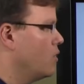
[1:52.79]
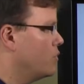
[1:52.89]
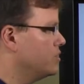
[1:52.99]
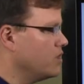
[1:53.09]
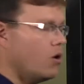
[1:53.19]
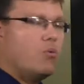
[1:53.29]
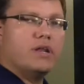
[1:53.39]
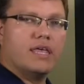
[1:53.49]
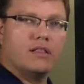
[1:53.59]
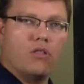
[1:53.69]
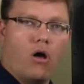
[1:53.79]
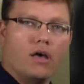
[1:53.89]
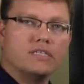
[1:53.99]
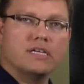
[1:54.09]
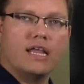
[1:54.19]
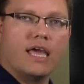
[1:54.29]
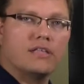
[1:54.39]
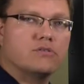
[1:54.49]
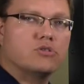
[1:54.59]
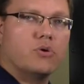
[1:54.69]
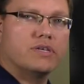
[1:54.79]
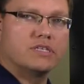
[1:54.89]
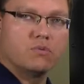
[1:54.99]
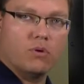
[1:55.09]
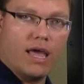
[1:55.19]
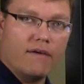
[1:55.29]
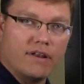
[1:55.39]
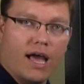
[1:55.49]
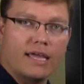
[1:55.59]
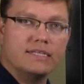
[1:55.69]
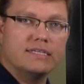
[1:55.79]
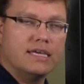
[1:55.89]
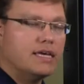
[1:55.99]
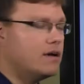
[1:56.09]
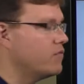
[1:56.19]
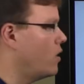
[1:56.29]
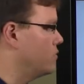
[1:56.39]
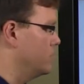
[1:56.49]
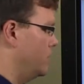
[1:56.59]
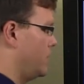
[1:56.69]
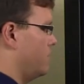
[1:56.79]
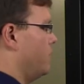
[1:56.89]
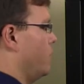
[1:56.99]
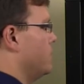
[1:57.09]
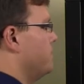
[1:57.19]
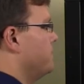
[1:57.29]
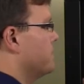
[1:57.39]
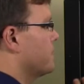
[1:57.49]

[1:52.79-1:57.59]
We don't want to get lost in answer choices. We want to have an idea of what we're looking for.